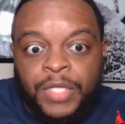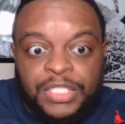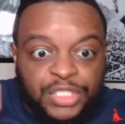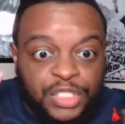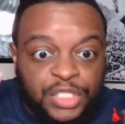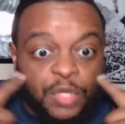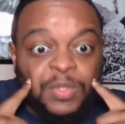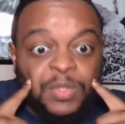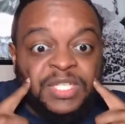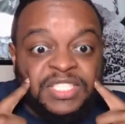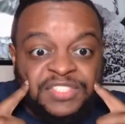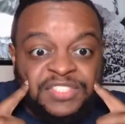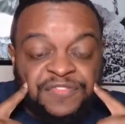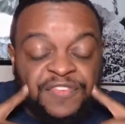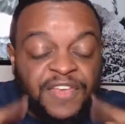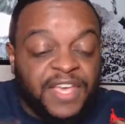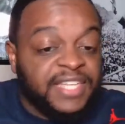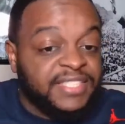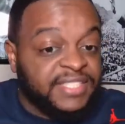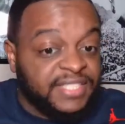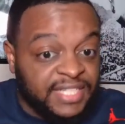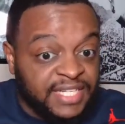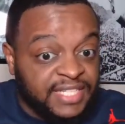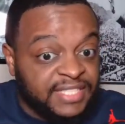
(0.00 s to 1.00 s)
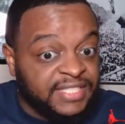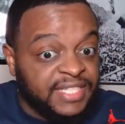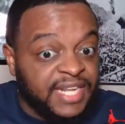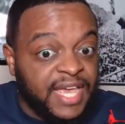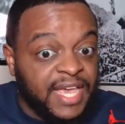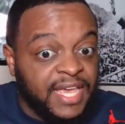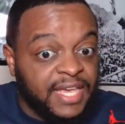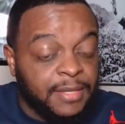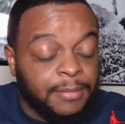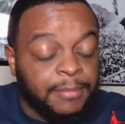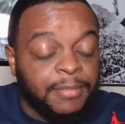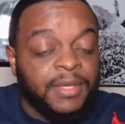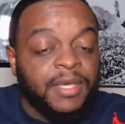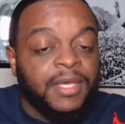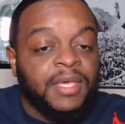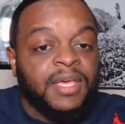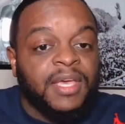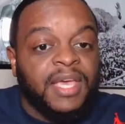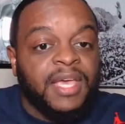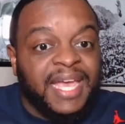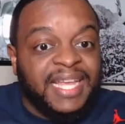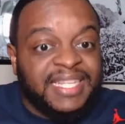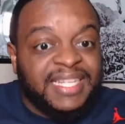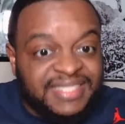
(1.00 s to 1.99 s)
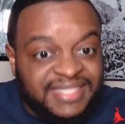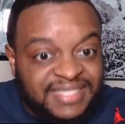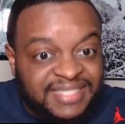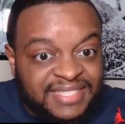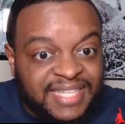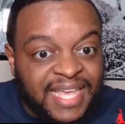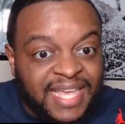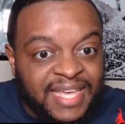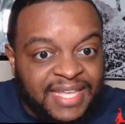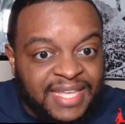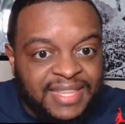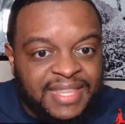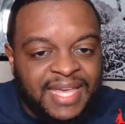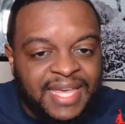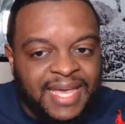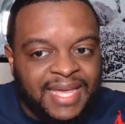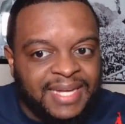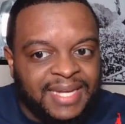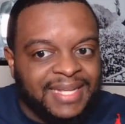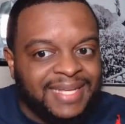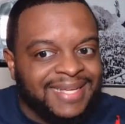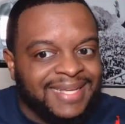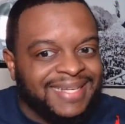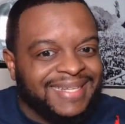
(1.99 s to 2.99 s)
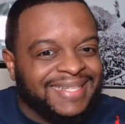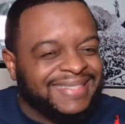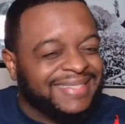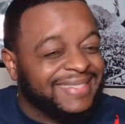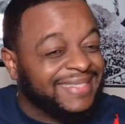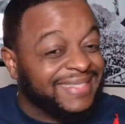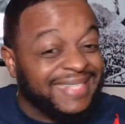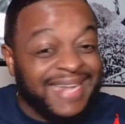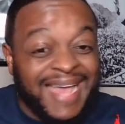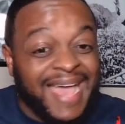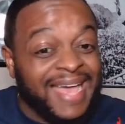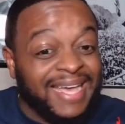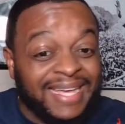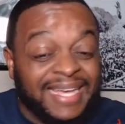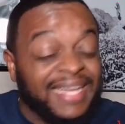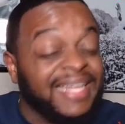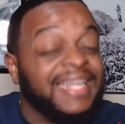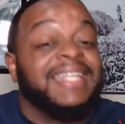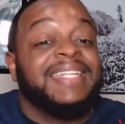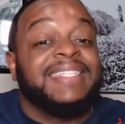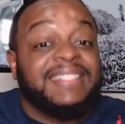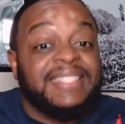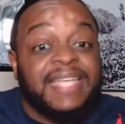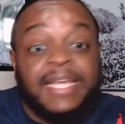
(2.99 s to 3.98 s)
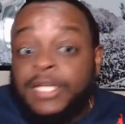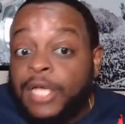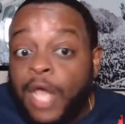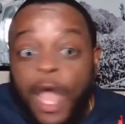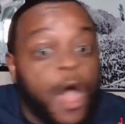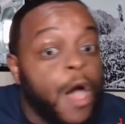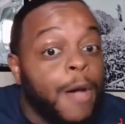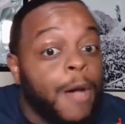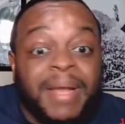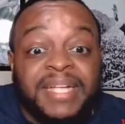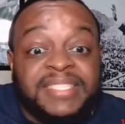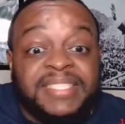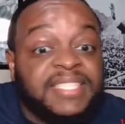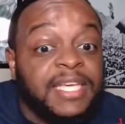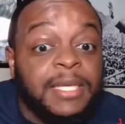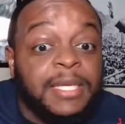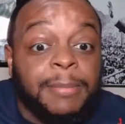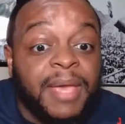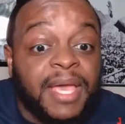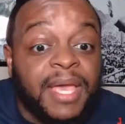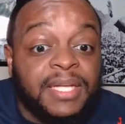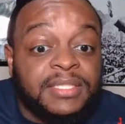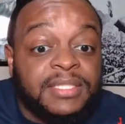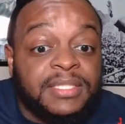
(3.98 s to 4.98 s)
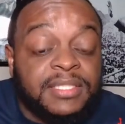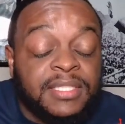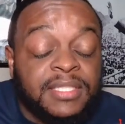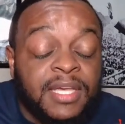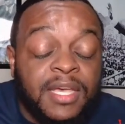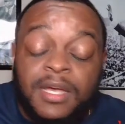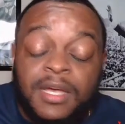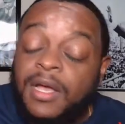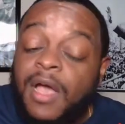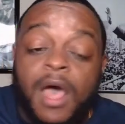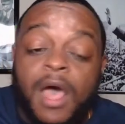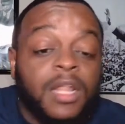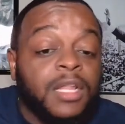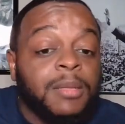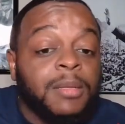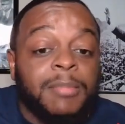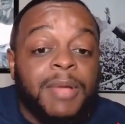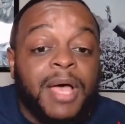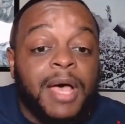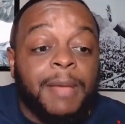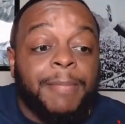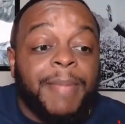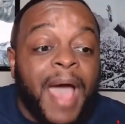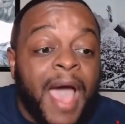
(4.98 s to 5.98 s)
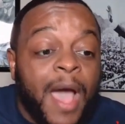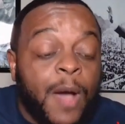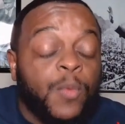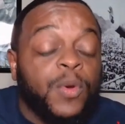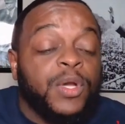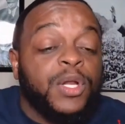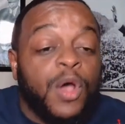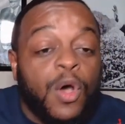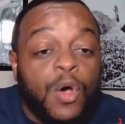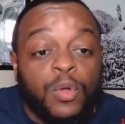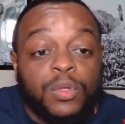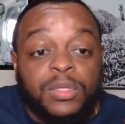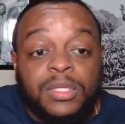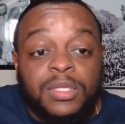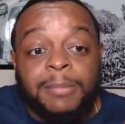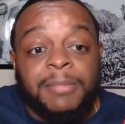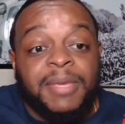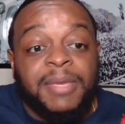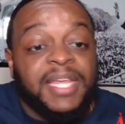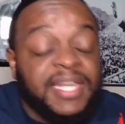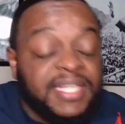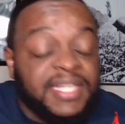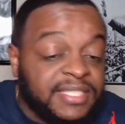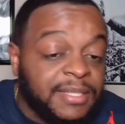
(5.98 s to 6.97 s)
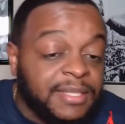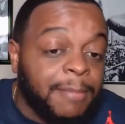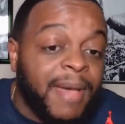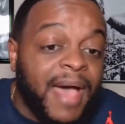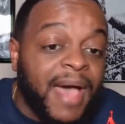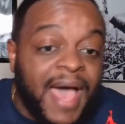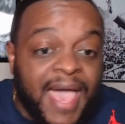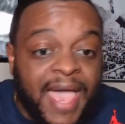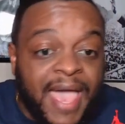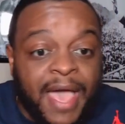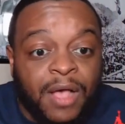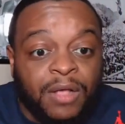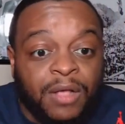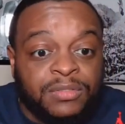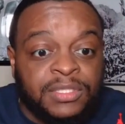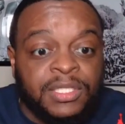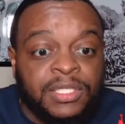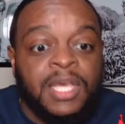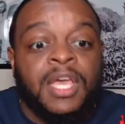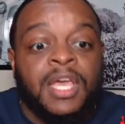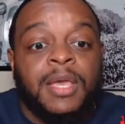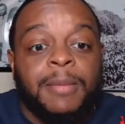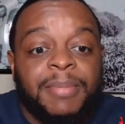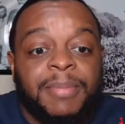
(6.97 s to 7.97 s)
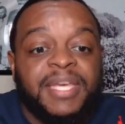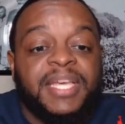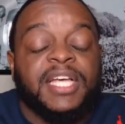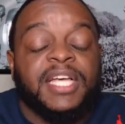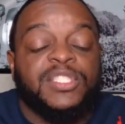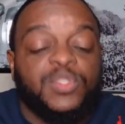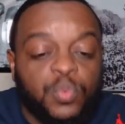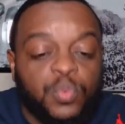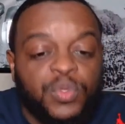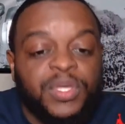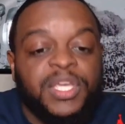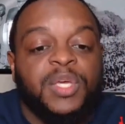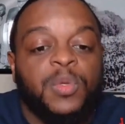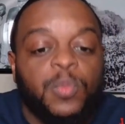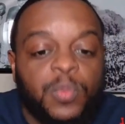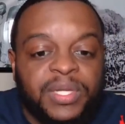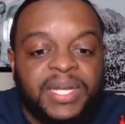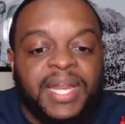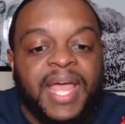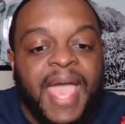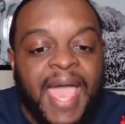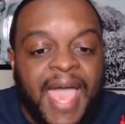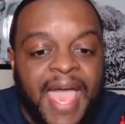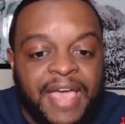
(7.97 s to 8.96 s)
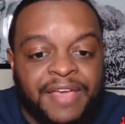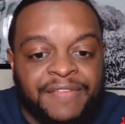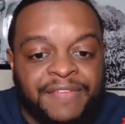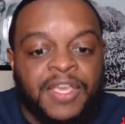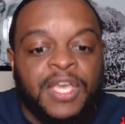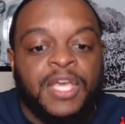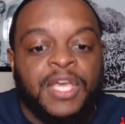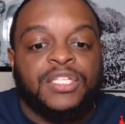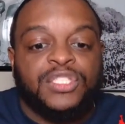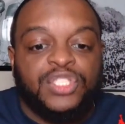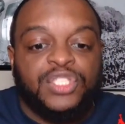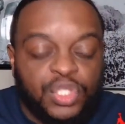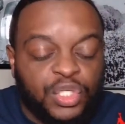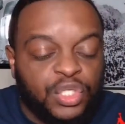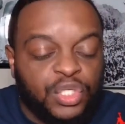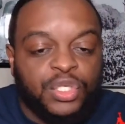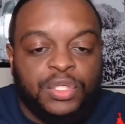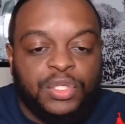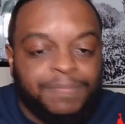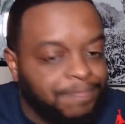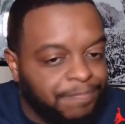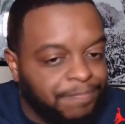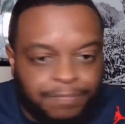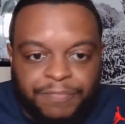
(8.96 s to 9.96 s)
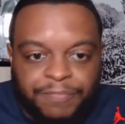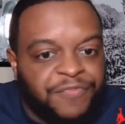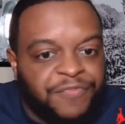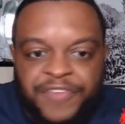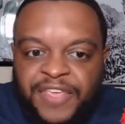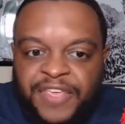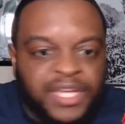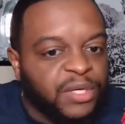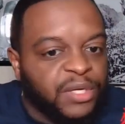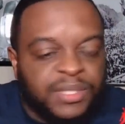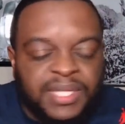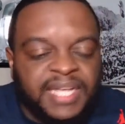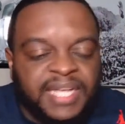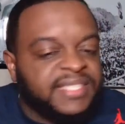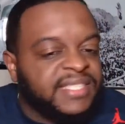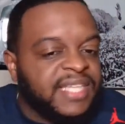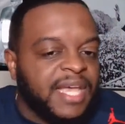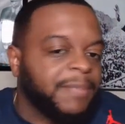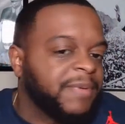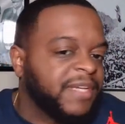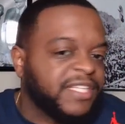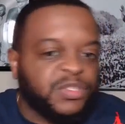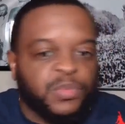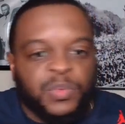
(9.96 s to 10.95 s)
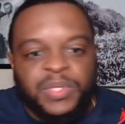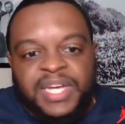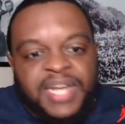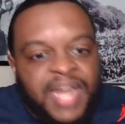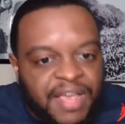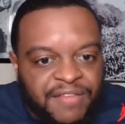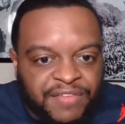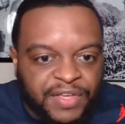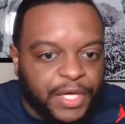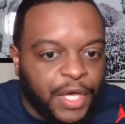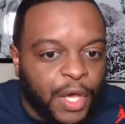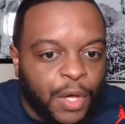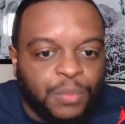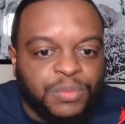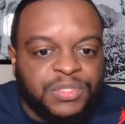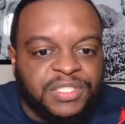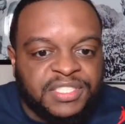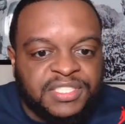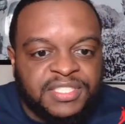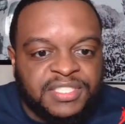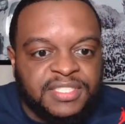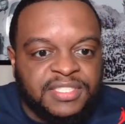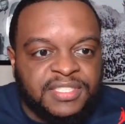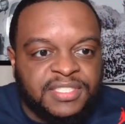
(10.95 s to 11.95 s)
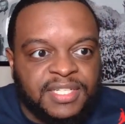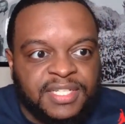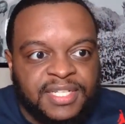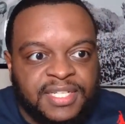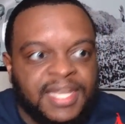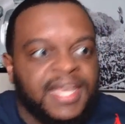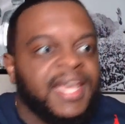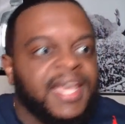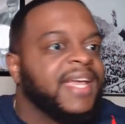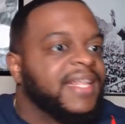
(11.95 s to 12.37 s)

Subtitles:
show his face and his name, and say that, it's not. And he said, call my teammates. Call them up. I would hold the meetings in my house because we would have to figure things out because we didn't have a coach, essentially.